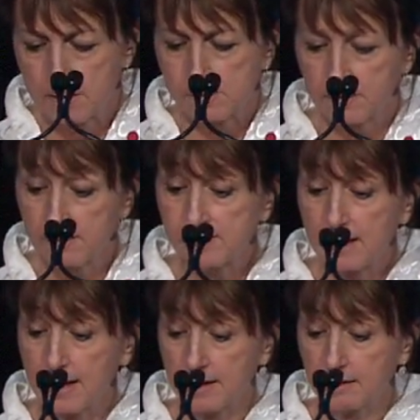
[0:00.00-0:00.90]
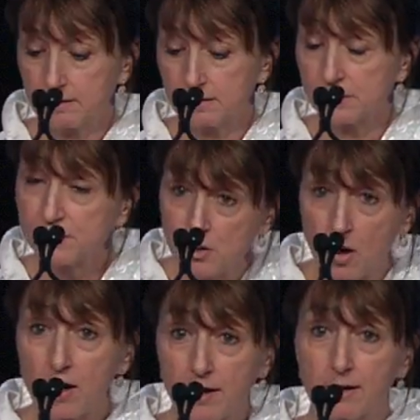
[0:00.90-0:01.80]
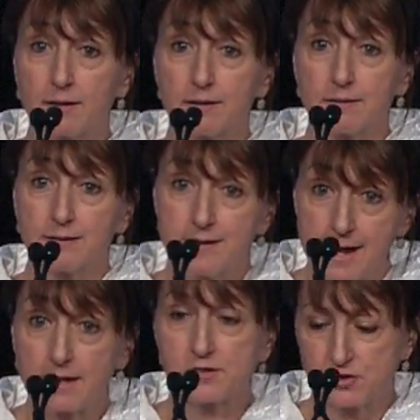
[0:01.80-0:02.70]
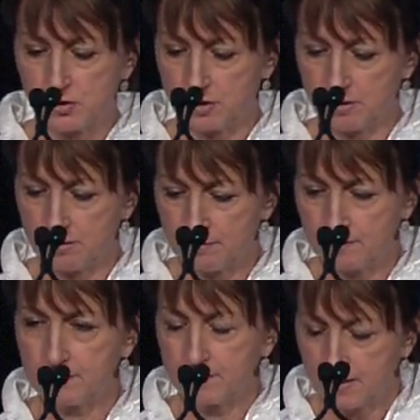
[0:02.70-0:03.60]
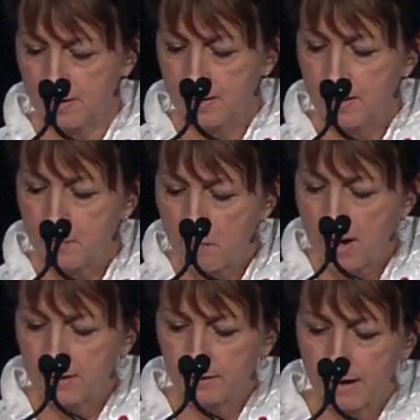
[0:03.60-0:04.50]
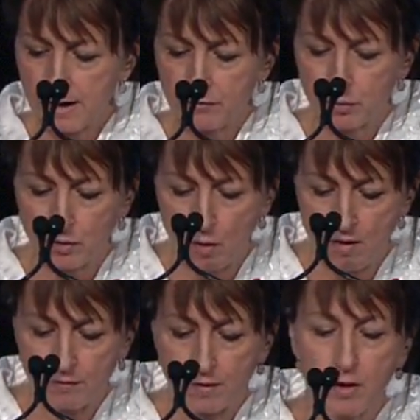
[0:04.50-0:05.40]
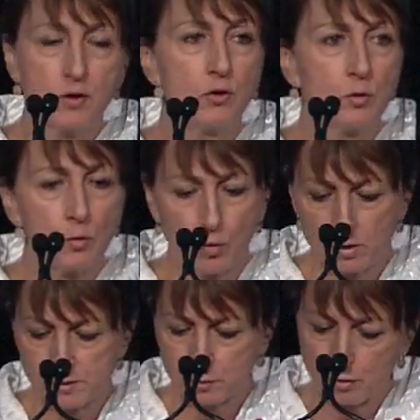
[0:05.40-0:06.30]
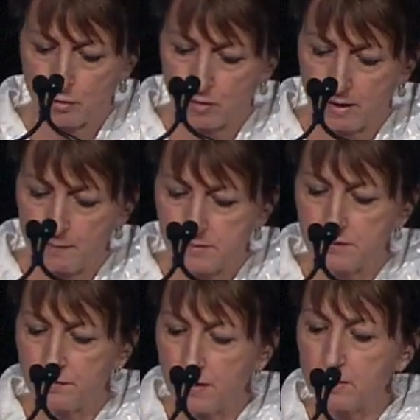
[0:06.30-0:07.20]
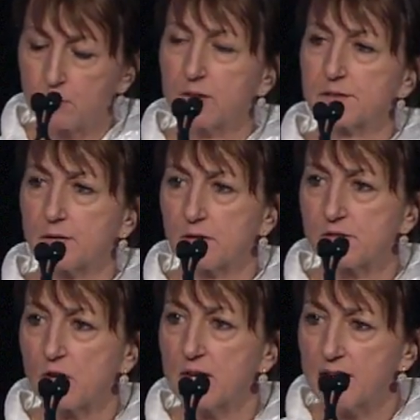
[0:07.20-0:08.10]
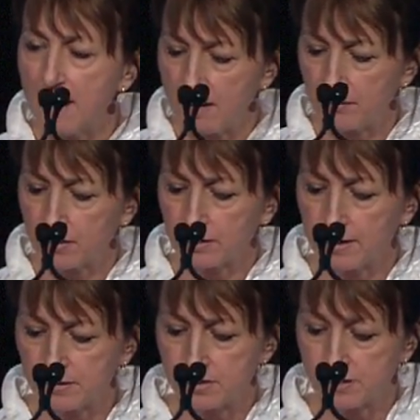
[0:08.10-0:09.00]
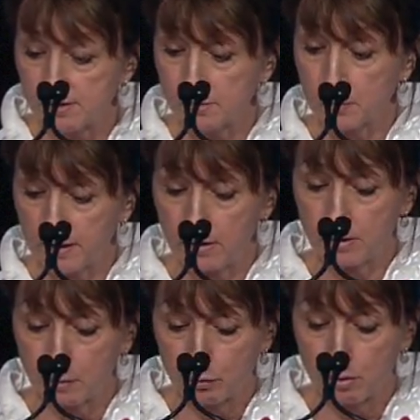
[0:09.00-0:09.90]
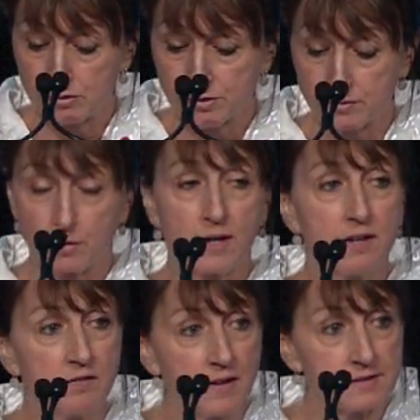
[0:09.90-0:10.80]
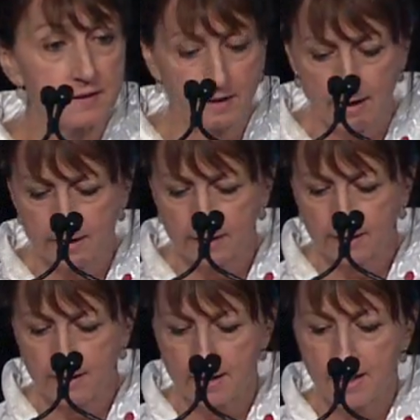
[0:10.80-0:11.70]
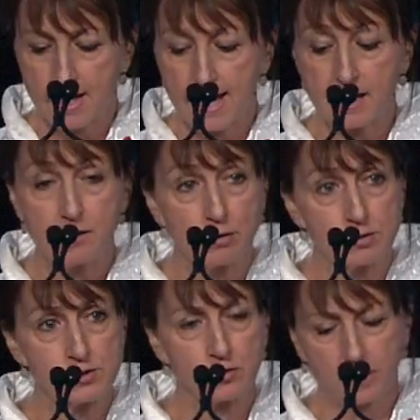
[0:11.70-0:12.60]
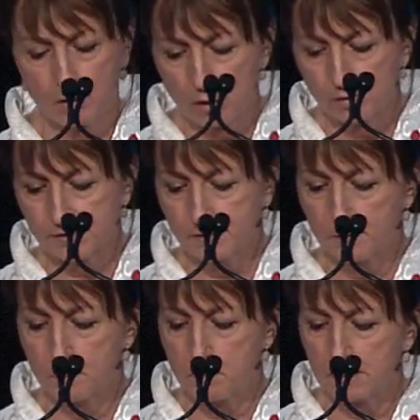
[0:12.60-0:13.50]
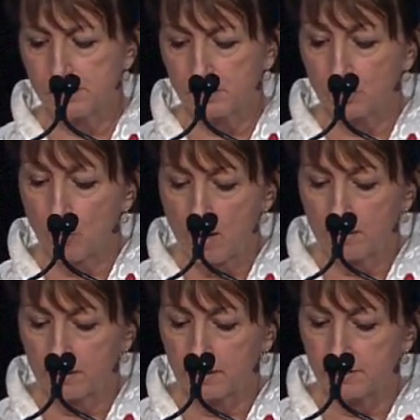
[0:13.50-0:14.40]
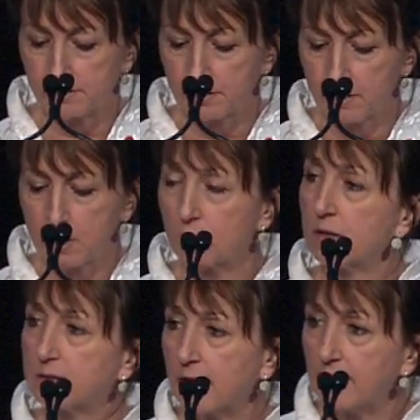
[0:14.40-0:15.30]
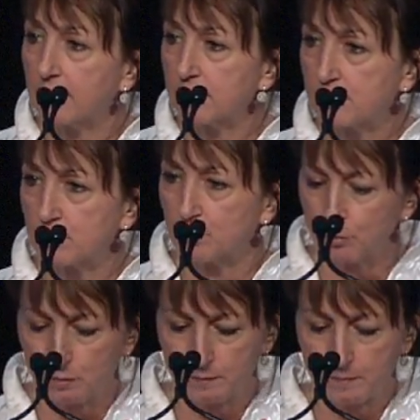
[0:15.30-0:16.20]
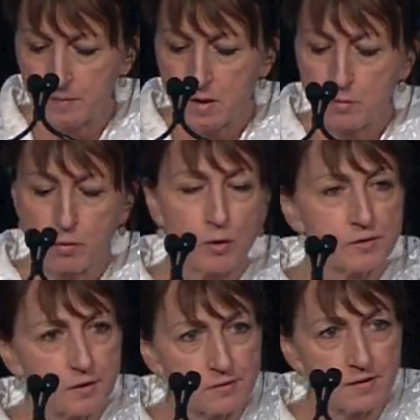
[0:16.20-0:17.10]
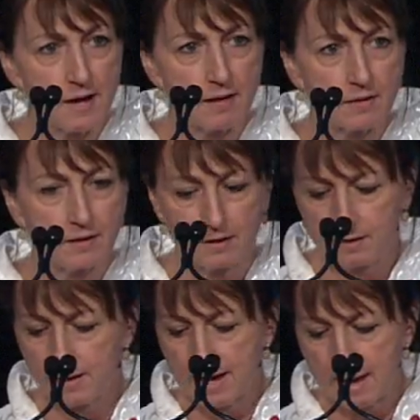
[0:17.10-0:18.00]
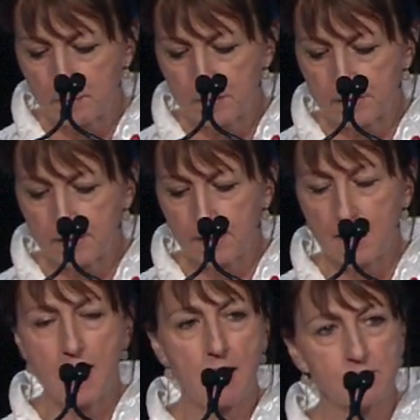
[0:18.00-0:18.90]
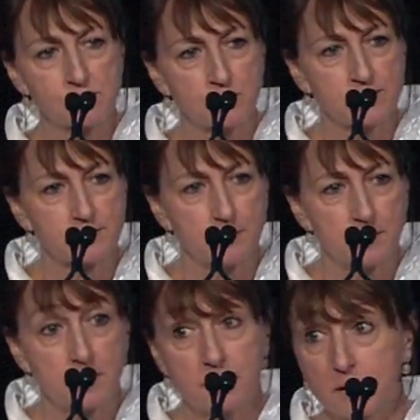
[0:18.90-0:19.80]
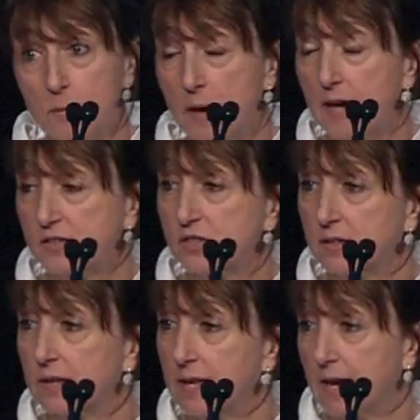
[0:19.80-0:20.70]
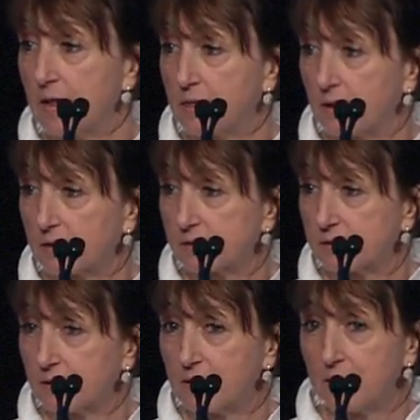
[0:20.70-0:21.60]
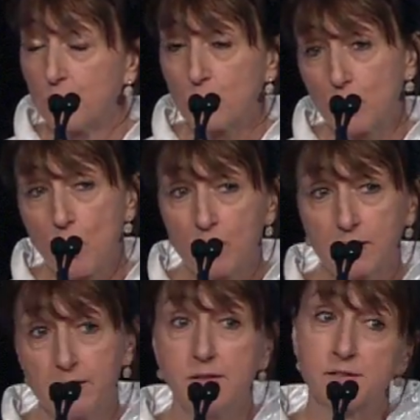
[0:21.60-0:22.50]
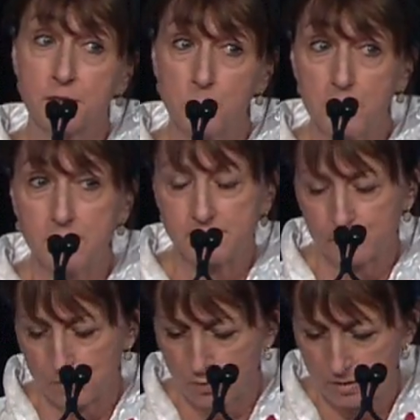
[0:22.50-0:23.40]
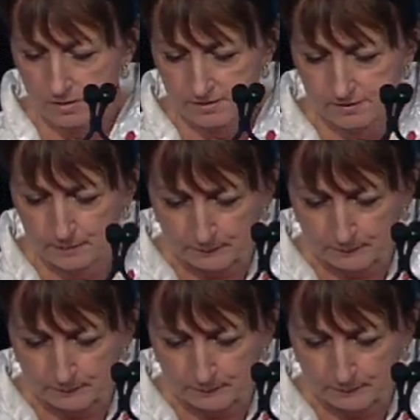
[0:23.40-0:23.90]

To this end, starting next year, Mind and Life will offer a new awards program to fund research on novel interdisciplinary approaches for investigating and nurturing wholesome mental qualities related to pro-sociality, empathy, altruism, compassion, and ethics. We're calling these the Peace Awards.